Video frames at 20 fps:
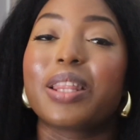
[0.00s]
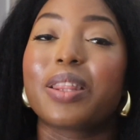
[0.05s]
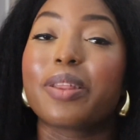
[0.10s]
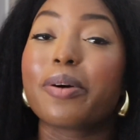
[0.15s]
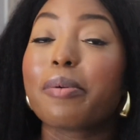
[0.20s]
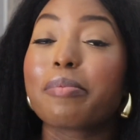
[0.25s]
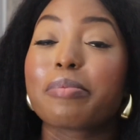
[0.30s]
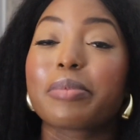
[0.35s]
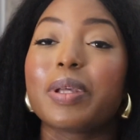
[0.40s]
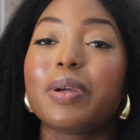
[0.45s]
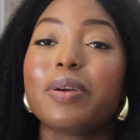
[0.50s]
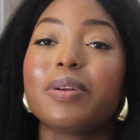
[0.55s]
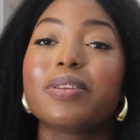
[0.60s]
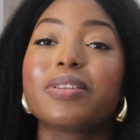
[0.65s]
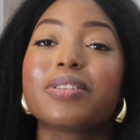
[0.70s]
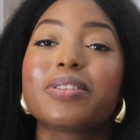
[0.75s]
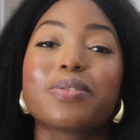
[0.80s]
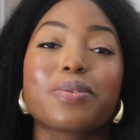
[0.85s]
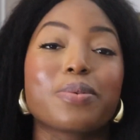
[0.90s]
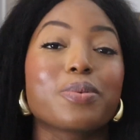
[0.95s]
the
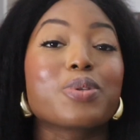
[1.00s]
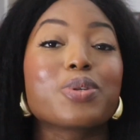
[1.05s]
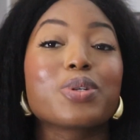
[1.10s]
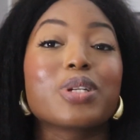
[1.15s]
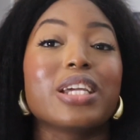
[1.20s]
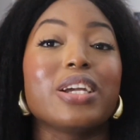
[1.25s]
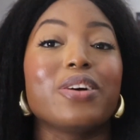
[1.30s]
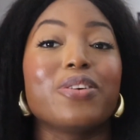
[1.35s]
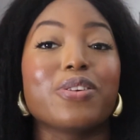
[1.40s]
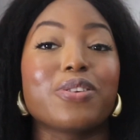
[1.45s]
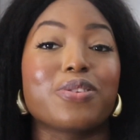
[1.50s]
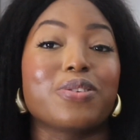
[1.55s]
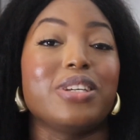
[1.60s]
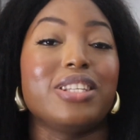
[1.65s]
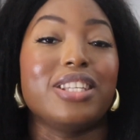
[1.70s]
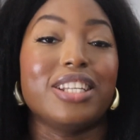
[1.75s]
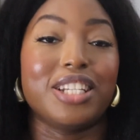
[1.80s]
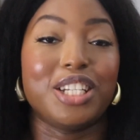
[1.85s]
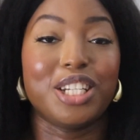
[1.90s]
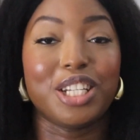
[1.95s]
thumbnail. So today also
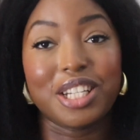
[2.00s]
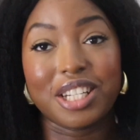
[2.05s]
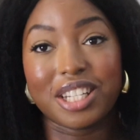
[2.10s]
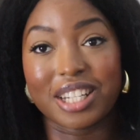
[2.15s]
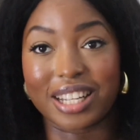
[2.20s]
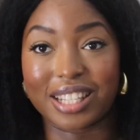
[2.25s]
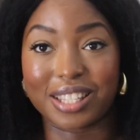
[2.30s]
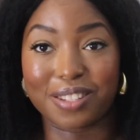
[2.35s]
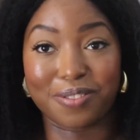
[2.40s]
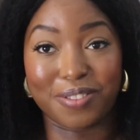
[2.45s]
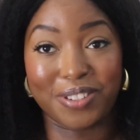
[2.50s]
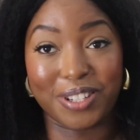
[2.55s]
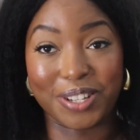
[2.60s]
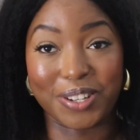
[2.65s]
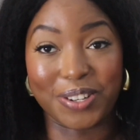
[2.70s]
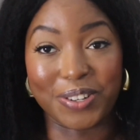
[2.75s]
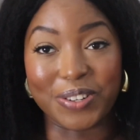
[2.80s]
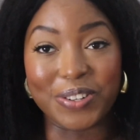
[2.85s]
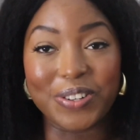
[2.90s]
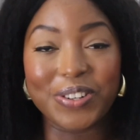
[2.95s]
is a chit chat
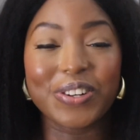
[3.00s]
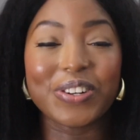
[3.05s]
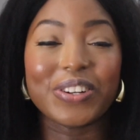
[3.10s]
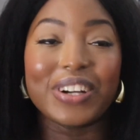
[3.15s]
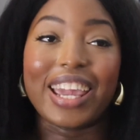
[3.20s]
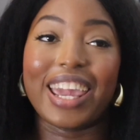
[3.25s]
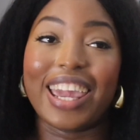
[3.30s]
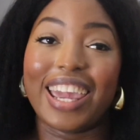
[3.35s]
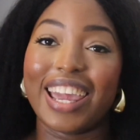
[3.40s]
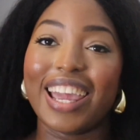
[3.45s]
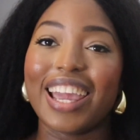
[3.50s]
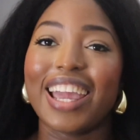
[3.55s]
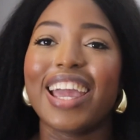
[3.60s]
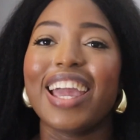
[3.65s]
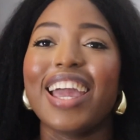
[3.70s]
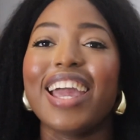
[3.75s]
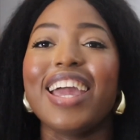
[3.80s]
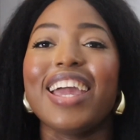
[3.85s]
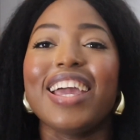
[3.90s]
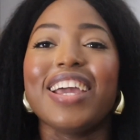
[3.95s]
video, okay?
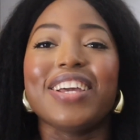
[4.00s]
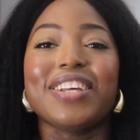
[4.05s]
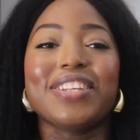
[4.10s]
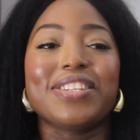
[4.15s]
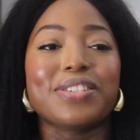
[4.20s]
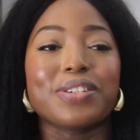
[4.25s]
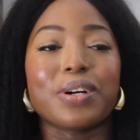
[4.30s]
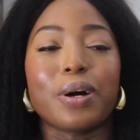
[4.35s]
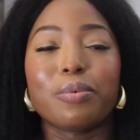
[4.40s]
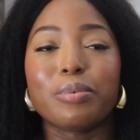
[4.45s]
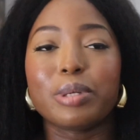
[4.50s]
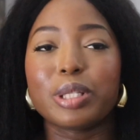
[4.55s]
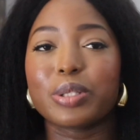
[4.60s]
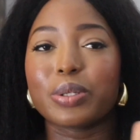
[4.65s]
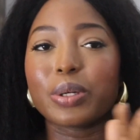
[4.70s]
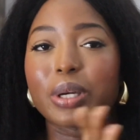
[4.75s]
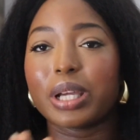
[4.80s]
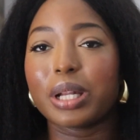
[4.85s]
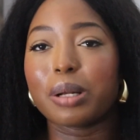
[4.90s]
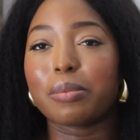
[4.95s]
So I'll be
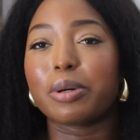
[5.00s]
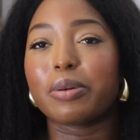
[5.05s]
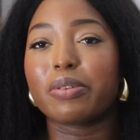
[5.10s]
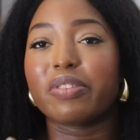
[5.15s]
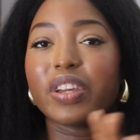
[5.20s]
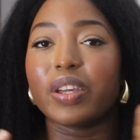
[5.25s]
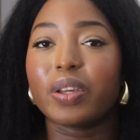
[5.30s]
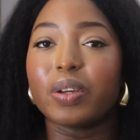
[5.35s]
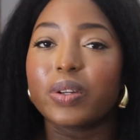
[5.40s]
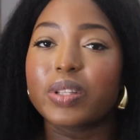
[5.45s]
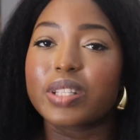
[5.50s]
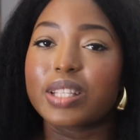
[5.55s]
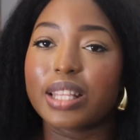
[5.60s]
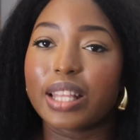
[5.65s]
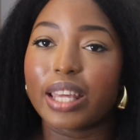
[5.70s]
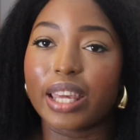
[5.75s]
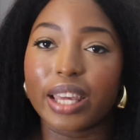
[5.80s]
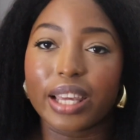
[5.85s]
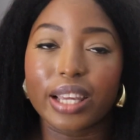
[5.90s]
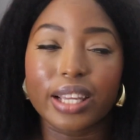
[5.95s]
talking about various
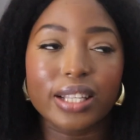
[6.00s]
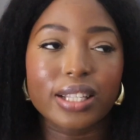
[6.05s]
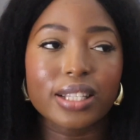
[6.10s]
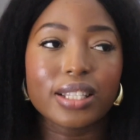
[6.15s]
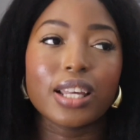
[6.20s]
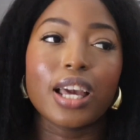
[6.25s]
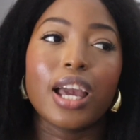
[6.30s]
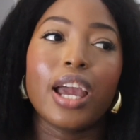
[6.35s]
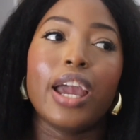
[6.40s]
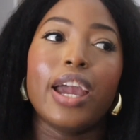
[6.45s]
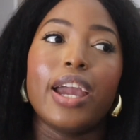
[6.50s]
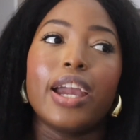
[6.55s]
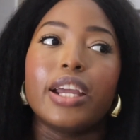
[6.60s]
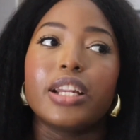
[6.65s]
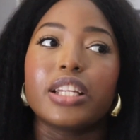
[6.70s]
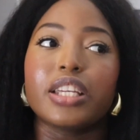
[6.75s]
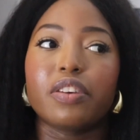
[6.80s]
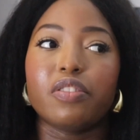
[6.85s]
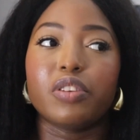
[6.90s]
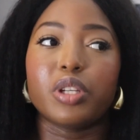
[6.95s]
things
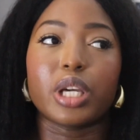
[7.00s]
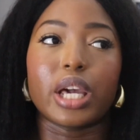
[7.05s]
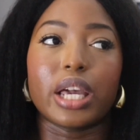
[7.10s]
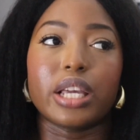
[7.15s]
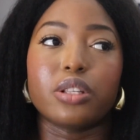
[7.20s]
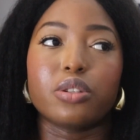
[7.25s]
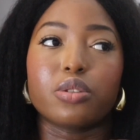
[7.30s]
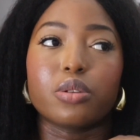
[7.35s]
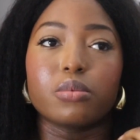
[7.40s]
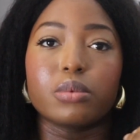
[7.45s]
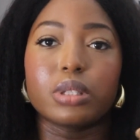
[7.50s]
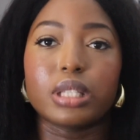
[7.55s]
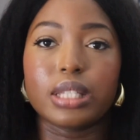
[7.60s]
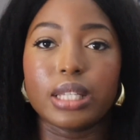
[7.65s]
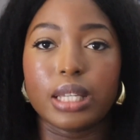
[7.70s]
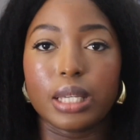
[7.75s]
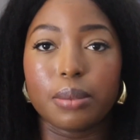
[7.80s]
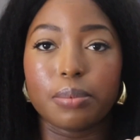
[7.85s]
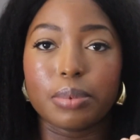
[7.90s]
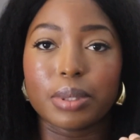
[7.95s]
and give you guys some
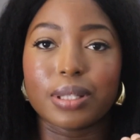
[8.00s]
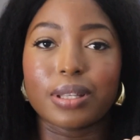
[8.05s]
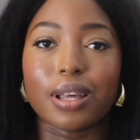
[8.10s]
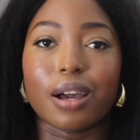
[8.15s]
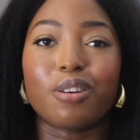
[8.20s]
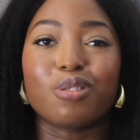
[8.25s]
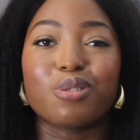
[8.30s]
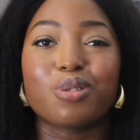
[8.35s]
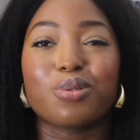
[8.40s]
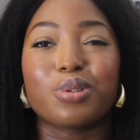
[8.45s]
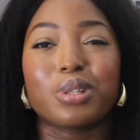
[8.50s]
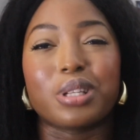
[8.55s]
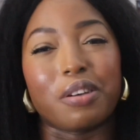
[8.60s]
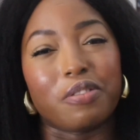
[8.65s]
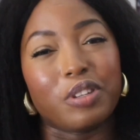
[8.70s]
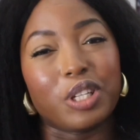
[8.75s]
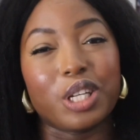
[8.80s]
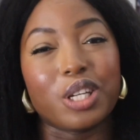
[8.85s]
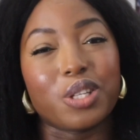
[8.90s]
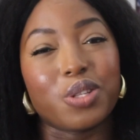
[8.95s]
tips how to
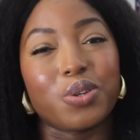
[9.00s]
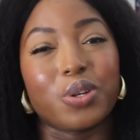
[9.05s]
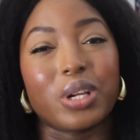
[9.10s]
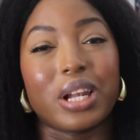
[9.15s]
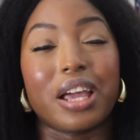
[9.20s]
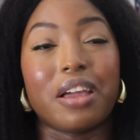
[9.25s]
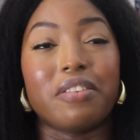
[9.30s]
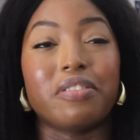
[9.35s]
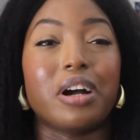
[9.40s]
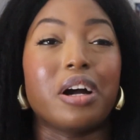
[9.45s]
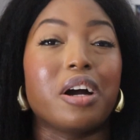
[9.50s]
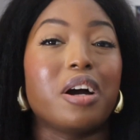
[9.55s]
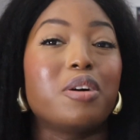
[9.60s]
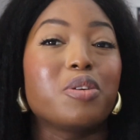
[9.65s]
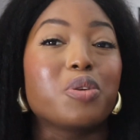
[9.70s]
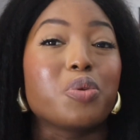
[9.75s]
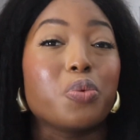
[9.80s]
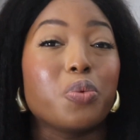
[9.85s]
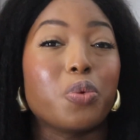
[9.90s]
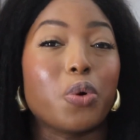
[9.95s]
navigate your life
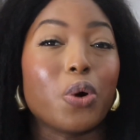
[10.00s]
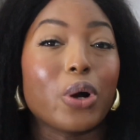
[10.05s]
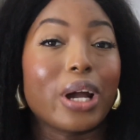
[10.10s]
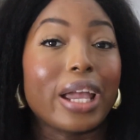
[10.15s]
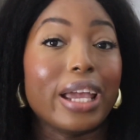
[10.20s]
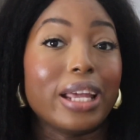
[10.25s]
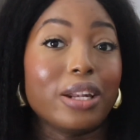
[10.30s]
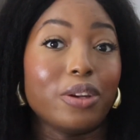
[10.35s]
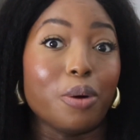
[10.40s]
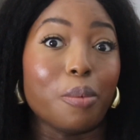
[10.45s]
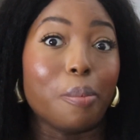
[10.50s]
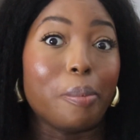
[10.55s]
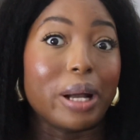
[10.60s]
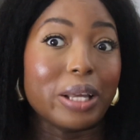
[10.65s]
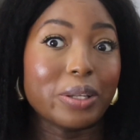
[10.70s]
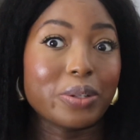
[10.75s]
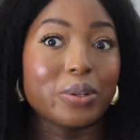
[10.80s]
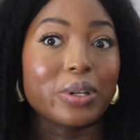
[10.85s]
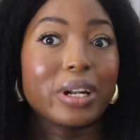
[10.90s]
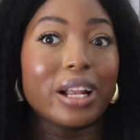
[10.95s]
around work and your
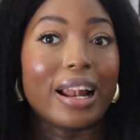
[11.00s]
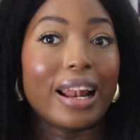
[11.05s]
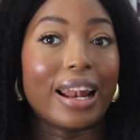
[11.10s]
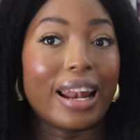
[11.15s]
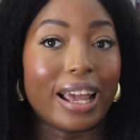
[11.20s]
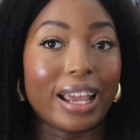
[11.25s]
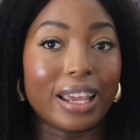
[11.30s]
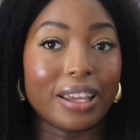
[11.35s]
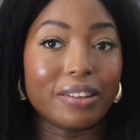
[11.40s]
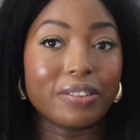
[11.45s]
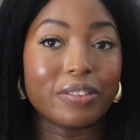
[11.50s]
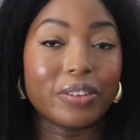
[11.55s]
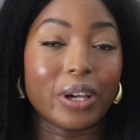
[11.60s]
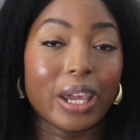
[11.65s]
personal life,